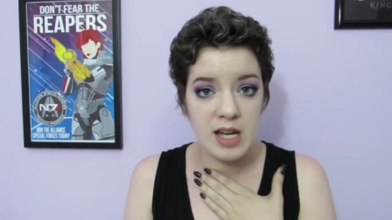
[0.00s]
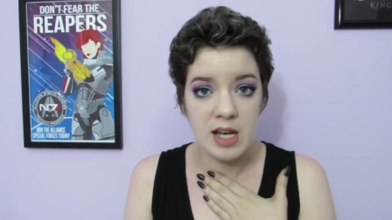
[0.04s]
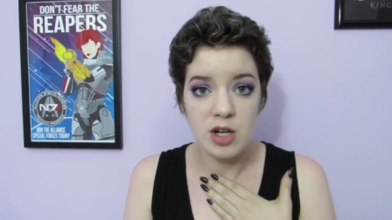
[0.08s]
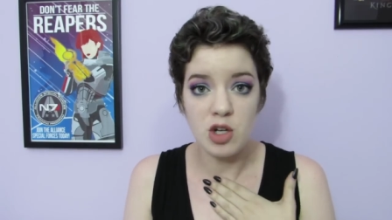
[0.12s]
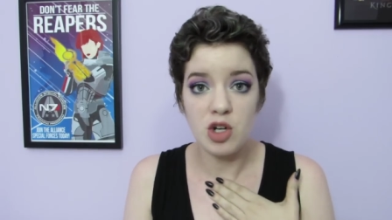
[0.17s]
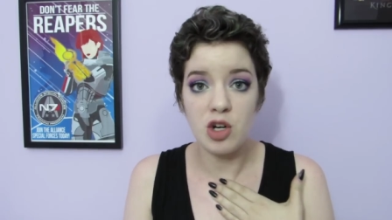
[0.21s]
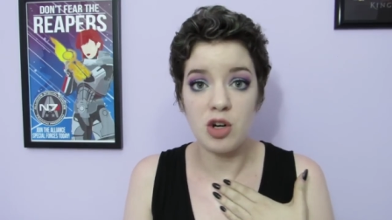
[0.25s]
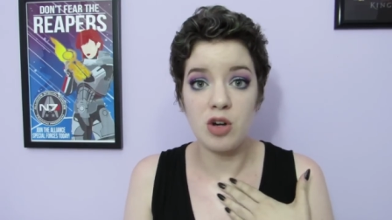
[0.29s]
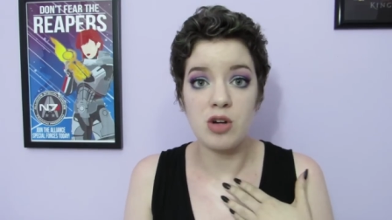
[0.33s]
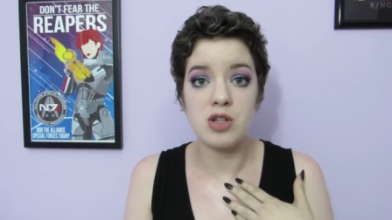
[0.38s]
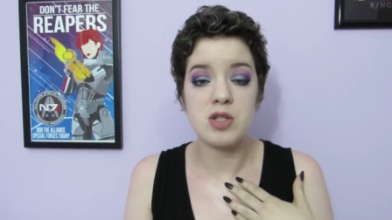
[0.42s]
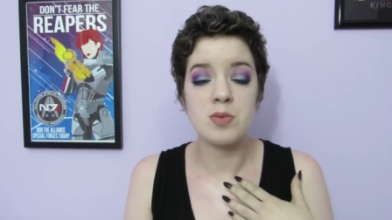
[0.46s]
I
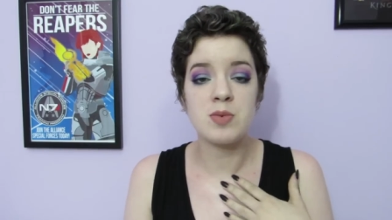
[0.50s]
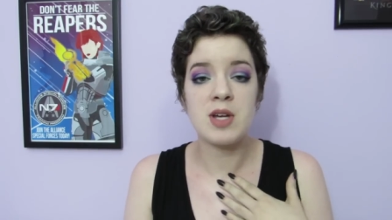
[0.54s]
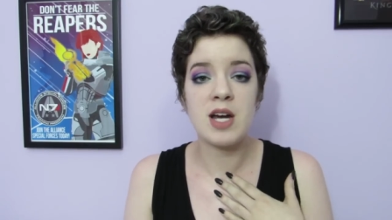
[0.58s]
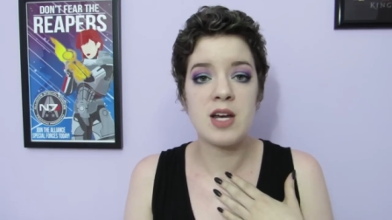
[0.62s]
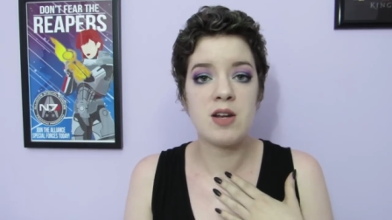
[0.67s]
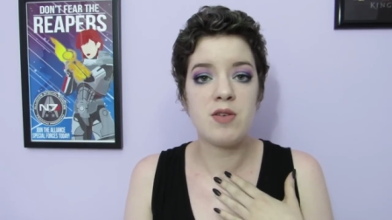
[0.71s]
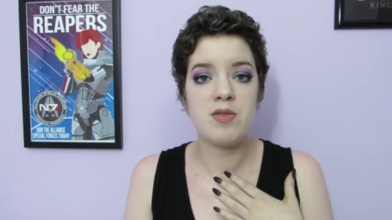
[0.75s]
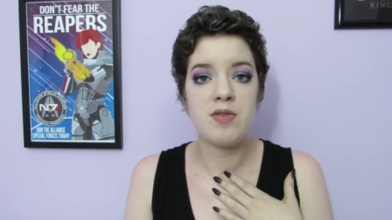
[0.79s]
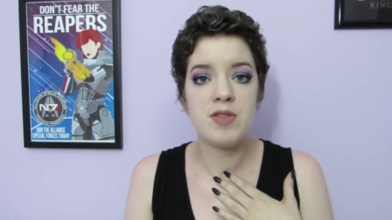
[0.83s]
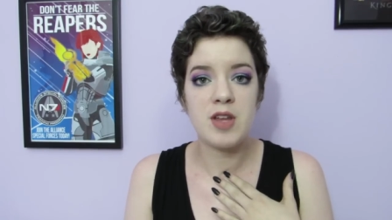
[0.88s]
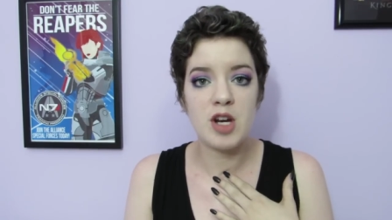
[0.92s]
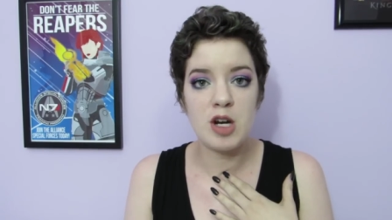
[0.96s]
encourage some
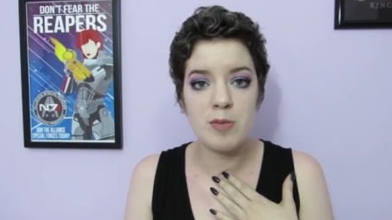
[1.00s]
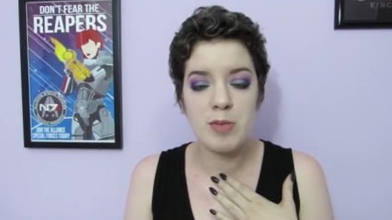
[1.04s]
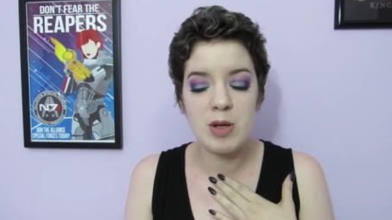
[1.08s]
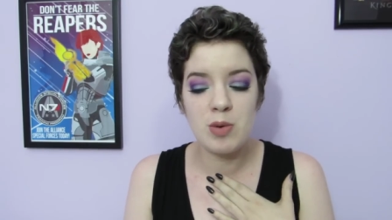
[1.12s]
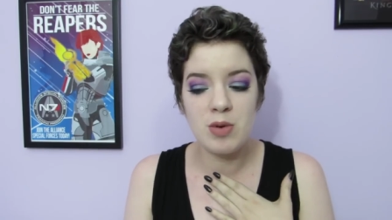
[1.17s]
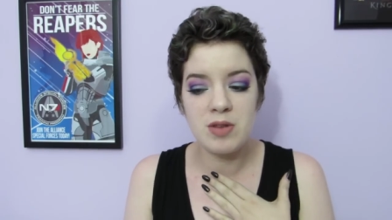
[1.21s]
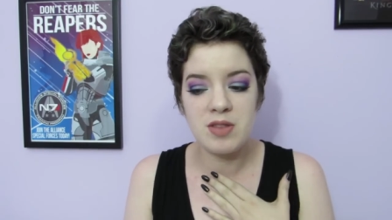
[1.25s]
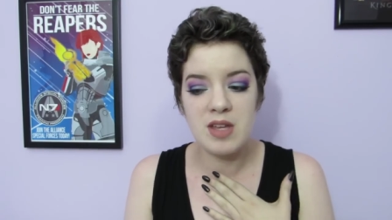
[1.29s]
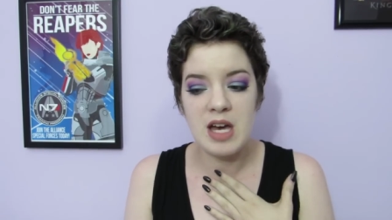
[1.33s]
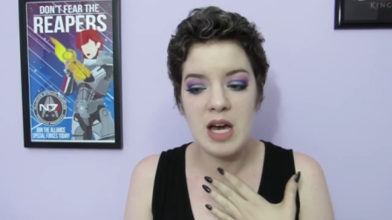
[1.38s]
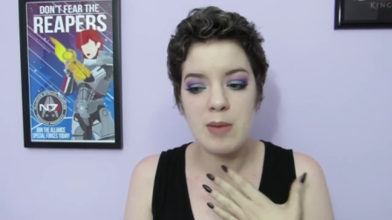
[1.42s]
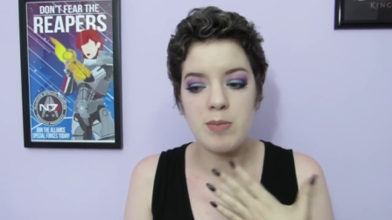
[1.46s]
kind of therapy
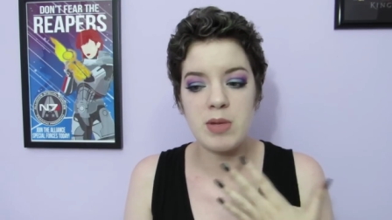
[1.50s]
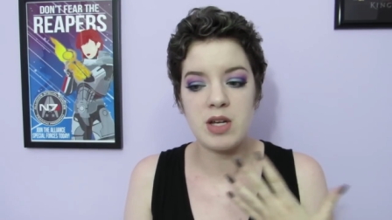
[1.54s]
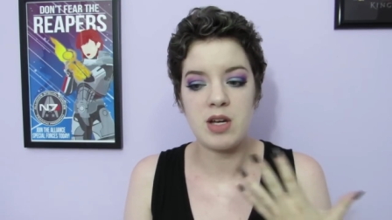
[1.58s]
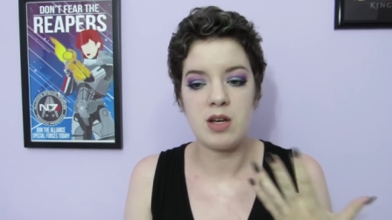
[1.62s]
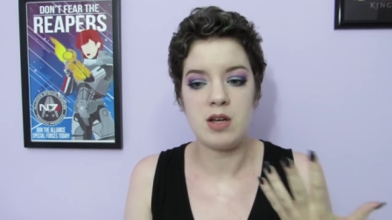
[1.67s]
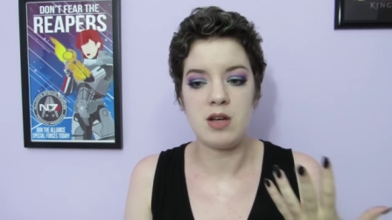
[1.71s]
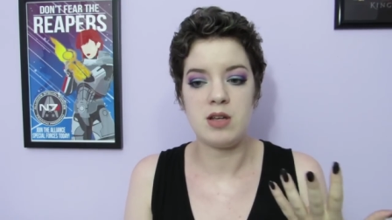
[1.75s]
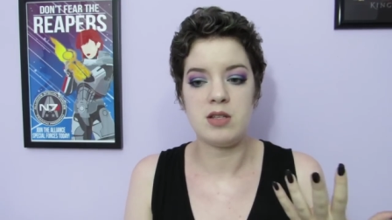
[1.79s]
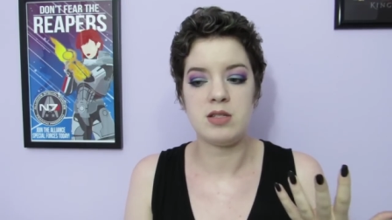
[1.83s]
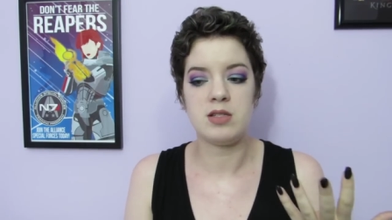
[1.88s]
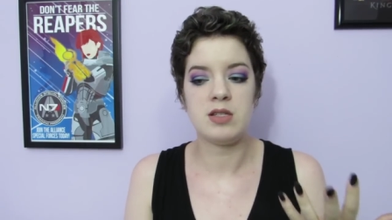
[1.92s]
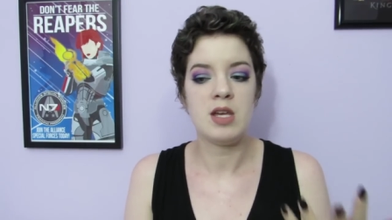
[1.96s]
with that,
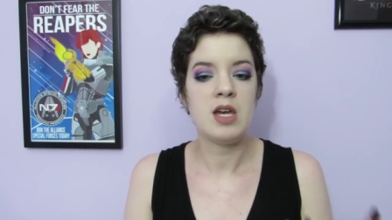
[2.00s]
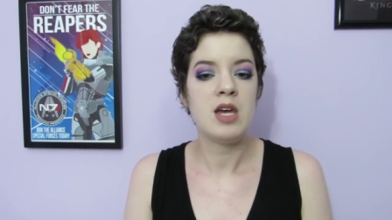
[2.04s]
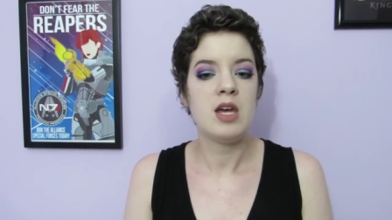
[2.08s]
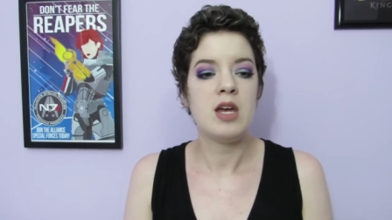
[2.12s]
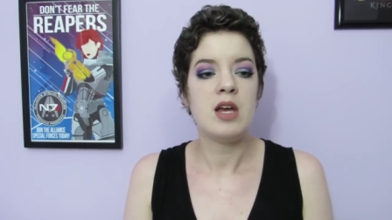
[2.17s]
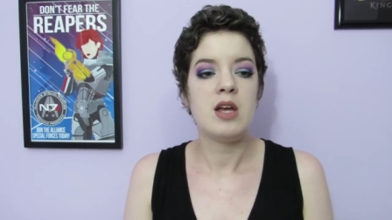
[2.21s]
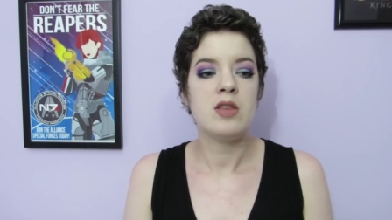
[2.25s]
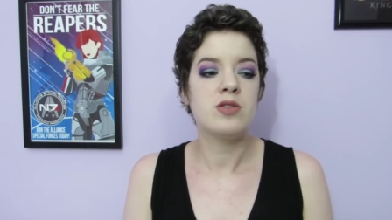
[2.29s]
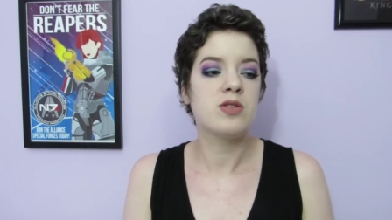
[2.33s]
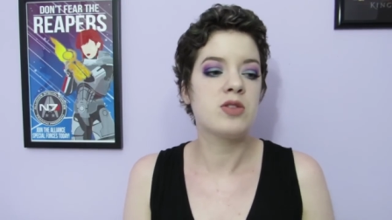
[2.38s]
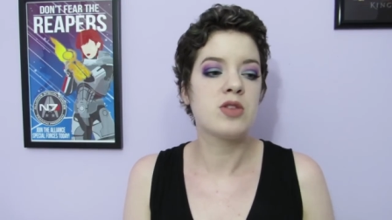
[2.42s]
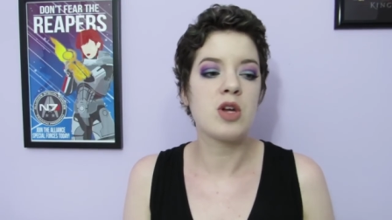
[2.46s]
because
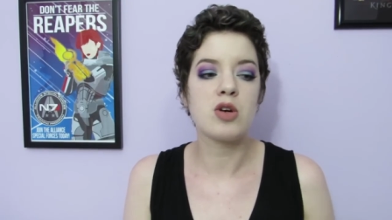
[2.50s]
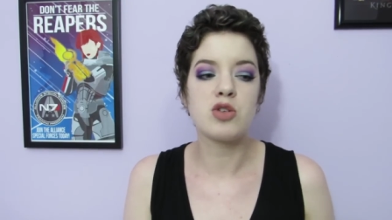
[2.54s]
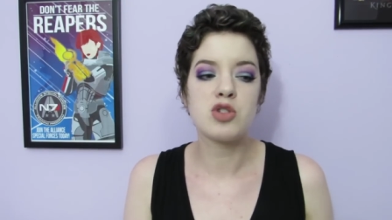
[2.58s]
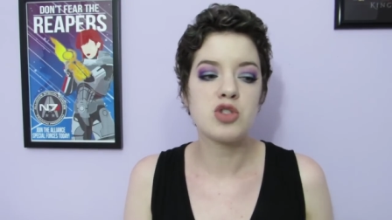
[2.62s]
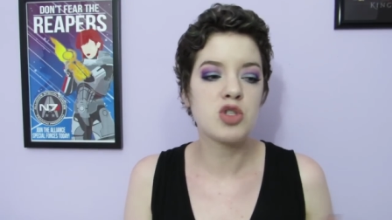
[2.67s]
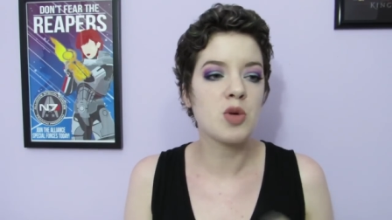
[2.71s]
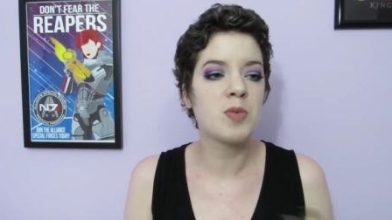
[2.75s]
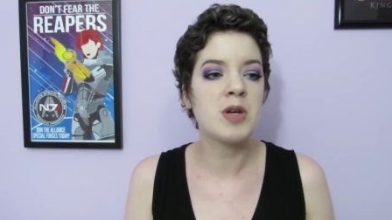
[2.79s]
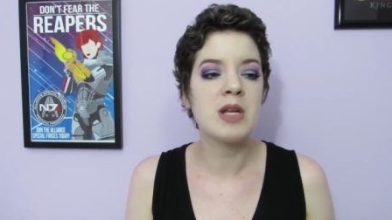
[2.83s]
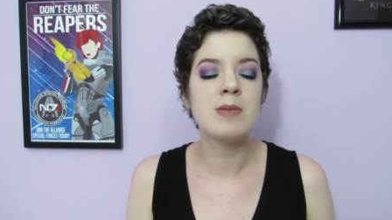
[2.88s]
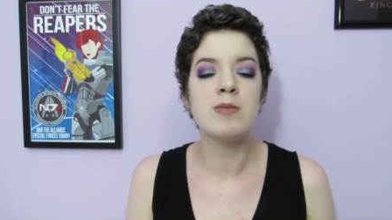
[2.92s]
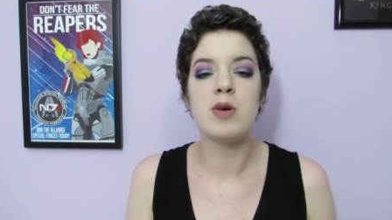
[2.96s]
there's
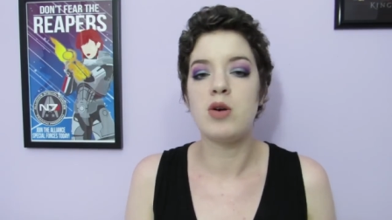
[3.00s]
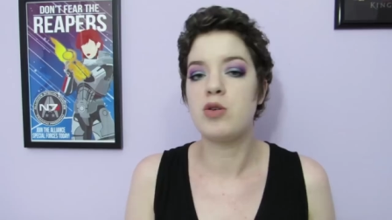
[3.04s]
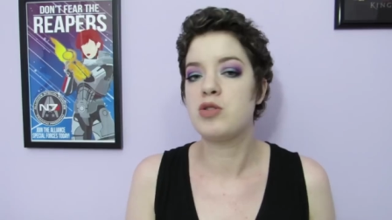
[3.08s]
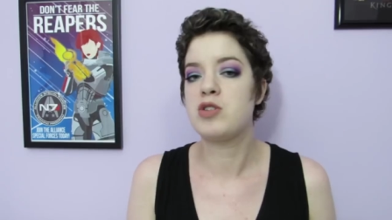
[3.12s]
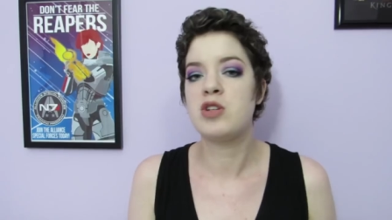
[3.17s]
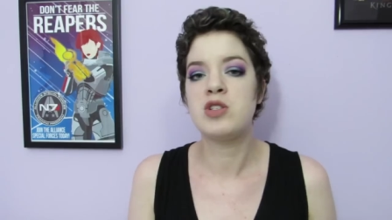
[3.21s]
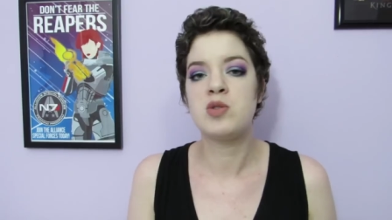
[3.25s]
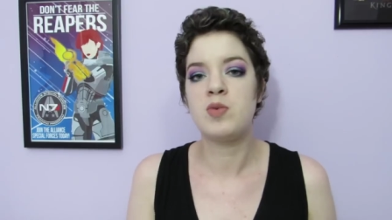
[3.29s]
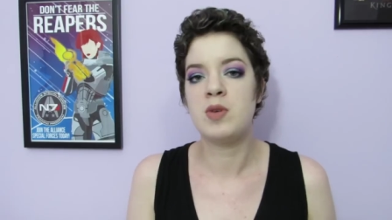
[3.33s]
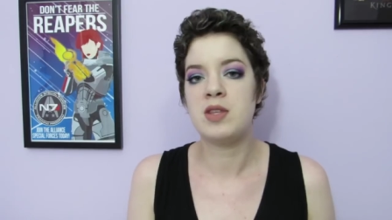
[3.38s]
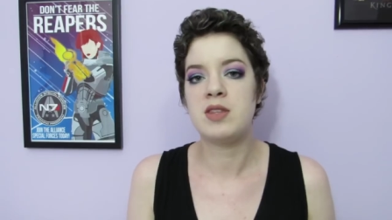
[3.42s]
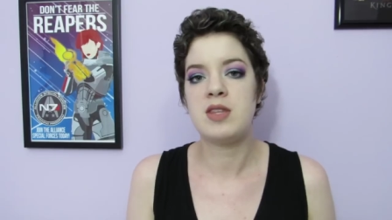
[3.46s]
so many
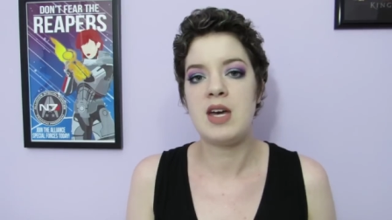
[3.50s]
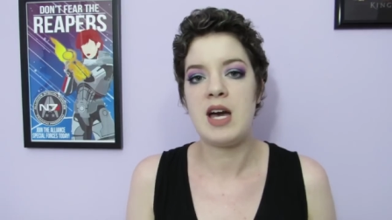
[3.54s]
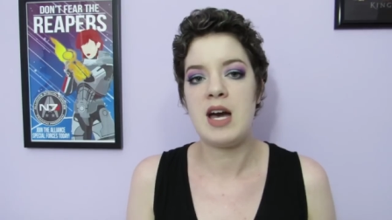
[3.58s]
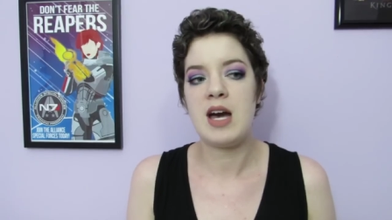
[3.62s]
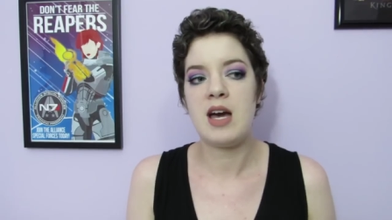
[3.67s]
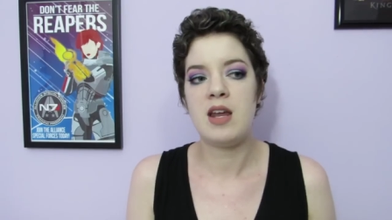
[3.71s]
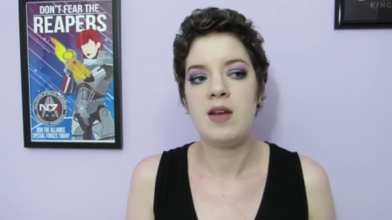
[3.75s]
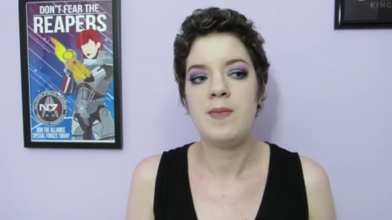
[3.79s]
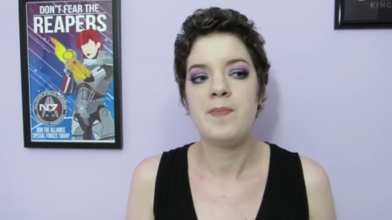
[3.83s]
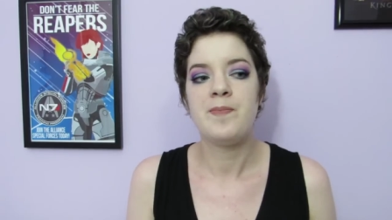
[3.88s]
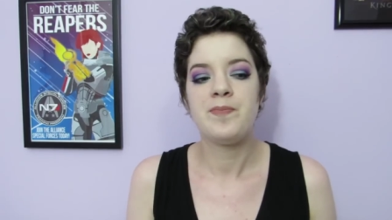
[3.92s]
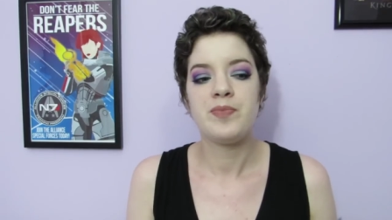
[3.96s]
emotions with
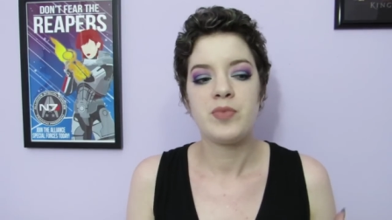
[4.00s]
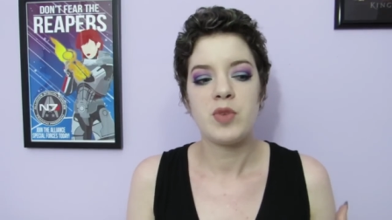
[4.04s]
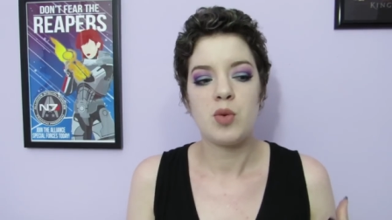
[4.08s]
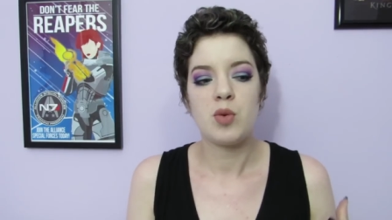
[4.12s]
that